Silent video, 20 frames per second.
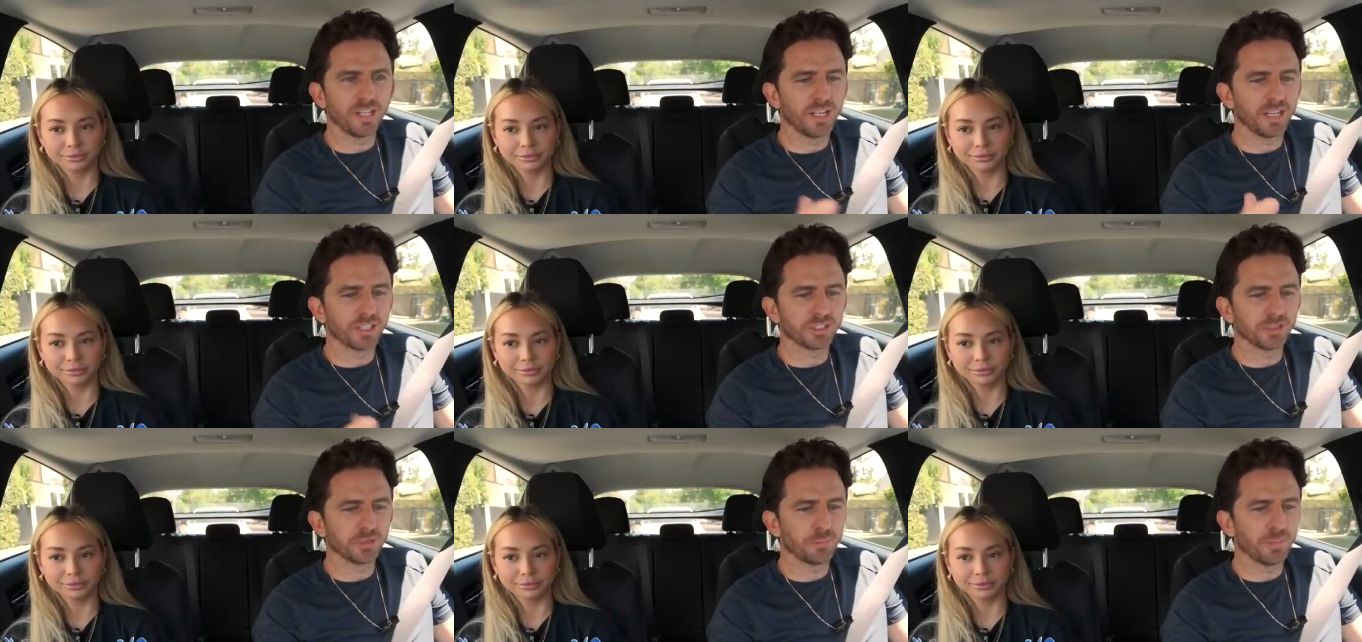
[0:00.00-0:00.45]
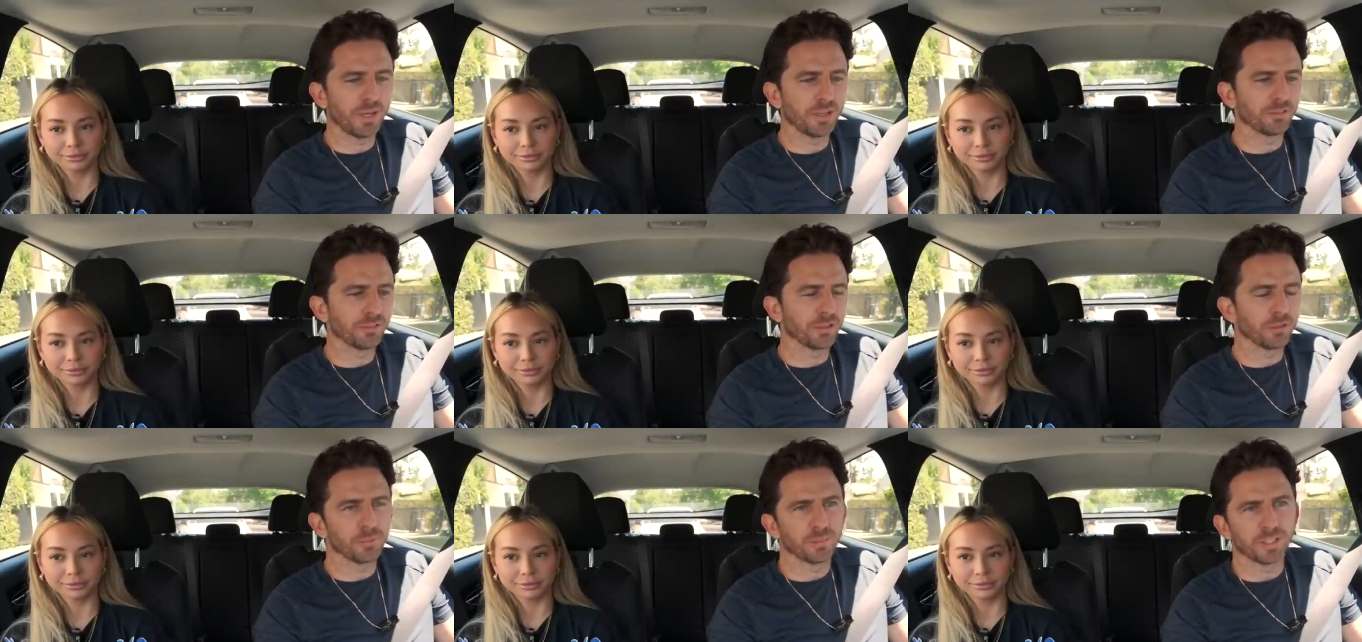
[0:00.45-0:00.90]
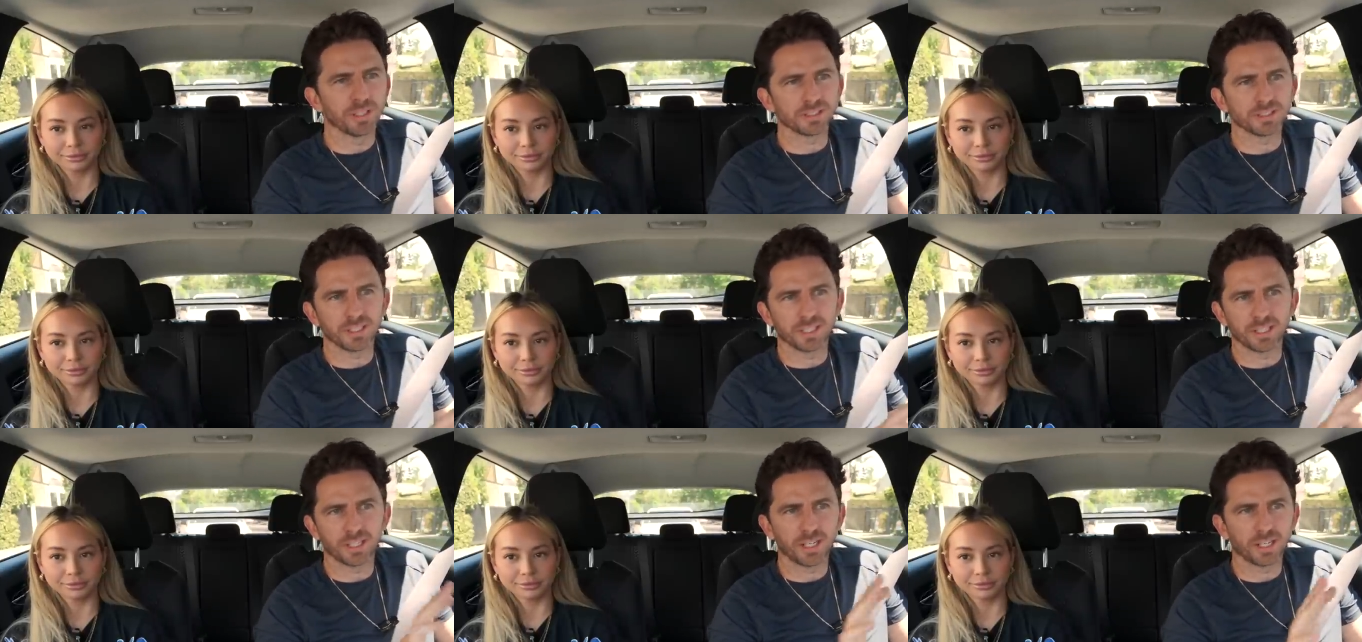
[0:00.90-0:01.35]
Speaker 1: an extra bedroom and
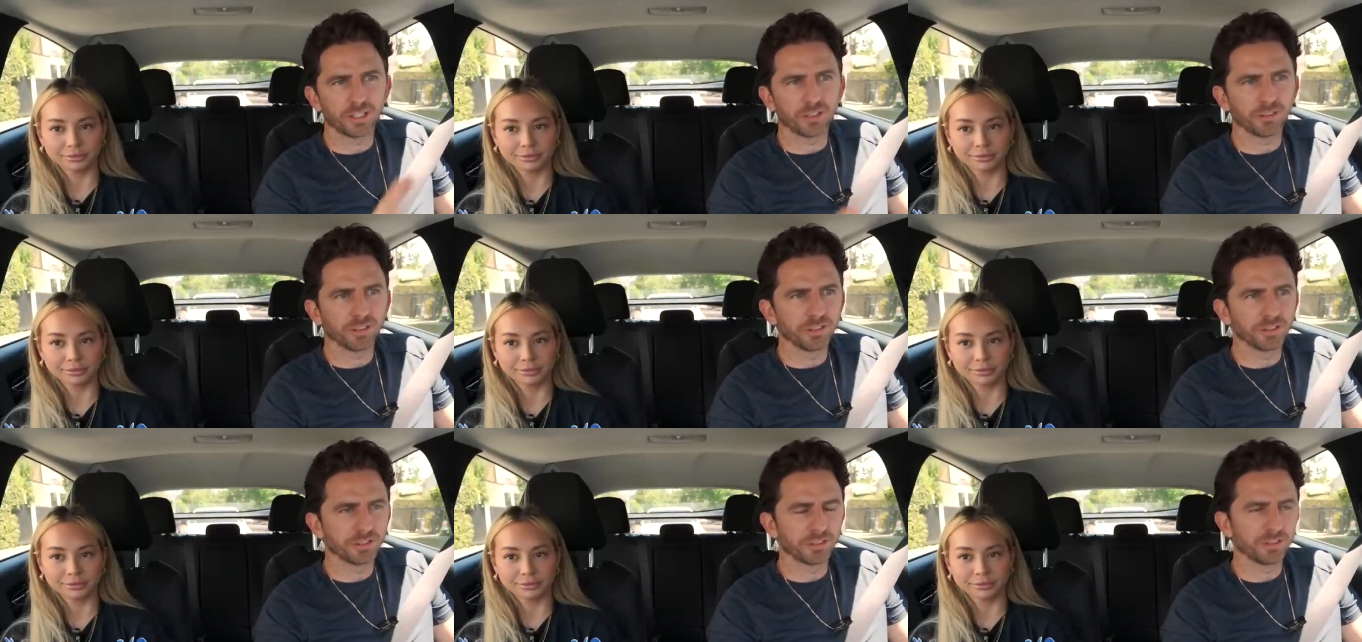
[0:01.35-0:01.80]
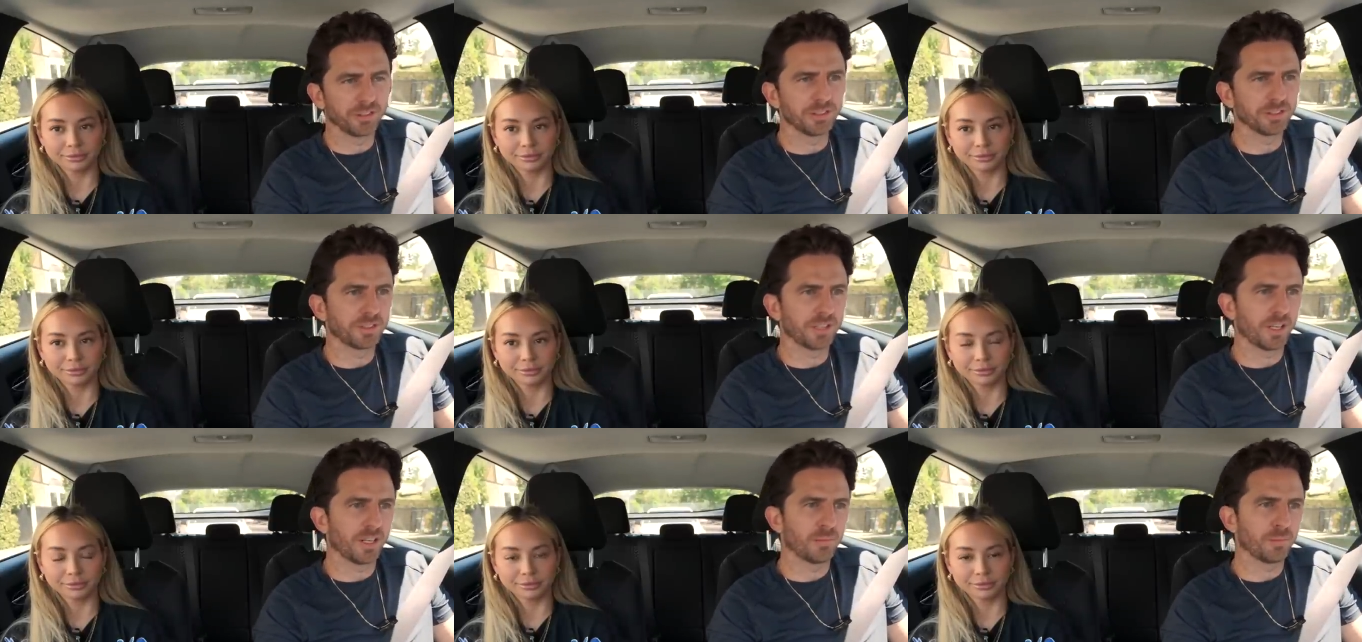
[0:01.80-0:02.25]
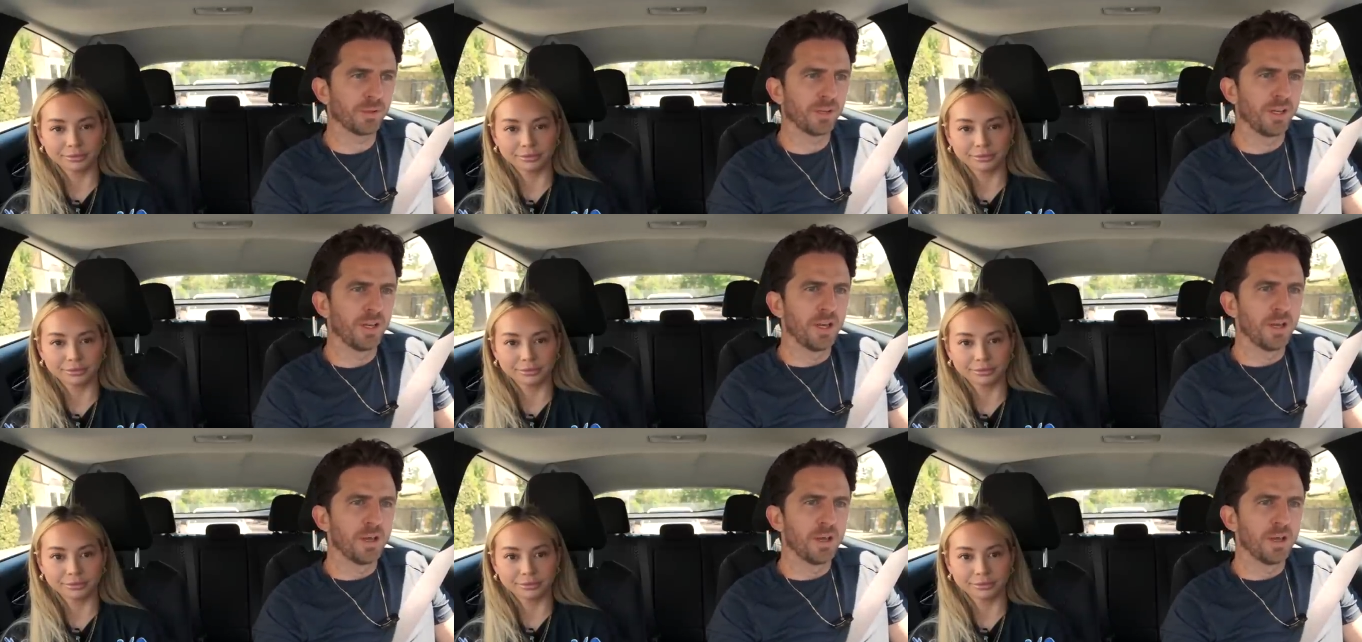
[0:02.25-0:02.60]
it's like got a green screen setup.